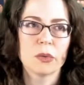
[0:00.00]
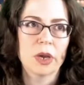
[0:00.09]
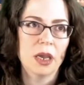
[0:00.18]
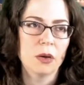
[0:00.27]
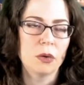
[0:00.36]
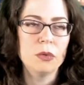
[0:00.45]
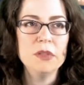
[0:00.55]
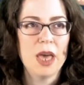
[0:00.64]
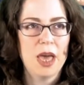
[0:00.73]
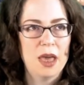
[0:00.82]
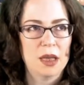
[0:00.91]
okay, who the
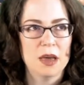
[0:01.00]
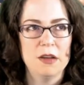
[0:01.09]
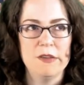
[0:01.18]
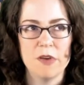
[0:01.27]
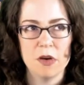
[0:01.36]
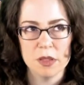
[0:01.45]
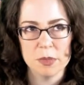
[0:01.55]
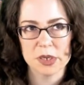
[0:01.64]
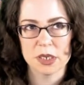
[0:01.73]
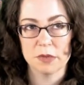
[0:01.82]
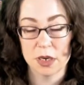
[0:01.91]
heck out of all the
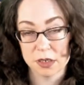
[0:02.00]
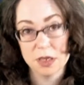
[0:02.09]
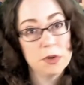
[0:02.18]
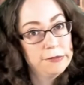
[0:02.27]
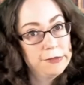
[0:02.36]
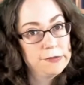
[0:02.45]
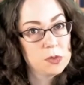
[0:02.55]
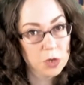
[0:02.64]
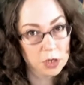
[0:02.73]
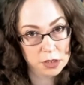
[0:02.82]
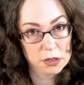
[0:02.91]
books I read, because I read
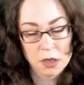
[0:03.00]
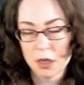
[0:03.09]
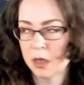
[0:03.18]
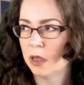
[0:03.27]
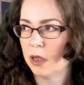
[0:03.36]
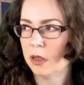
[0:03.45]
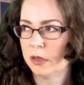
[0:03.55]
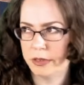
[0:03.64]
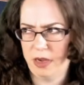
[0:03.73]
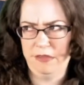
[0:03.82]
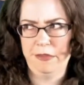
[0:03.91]
51,
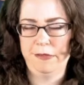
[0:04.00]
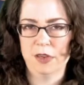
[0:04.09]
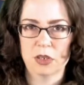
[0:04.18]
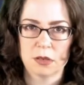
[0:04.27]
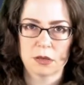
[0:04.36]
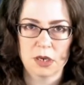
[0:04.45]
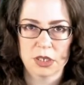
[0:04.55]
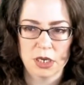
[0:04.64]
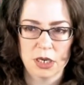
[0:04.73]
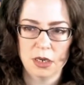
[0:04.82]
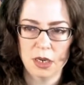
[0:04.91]
do I have a fictional
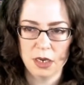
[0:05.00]
crush on?